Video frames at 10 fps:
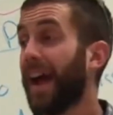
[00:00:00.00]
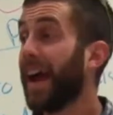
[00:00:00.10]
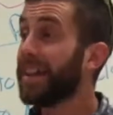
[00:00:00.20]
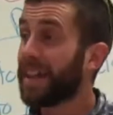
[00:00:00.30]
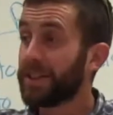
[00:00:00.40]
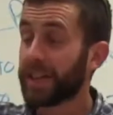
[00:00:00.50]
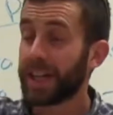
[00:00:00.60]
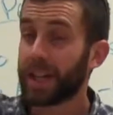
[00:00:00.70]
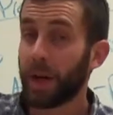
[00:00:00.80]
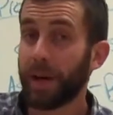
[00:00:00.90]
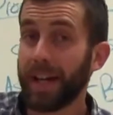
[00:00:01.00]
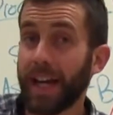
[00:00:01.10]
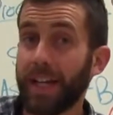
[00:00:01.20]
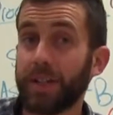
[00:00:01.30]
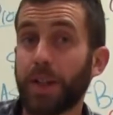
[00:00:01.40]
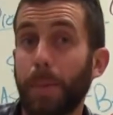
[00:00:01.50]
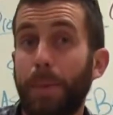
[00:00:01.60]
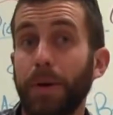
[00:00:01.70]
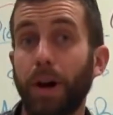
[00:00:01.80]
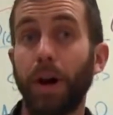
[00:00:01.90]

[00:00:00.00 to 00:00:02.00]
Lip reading: And then you're going to go in and you're going to put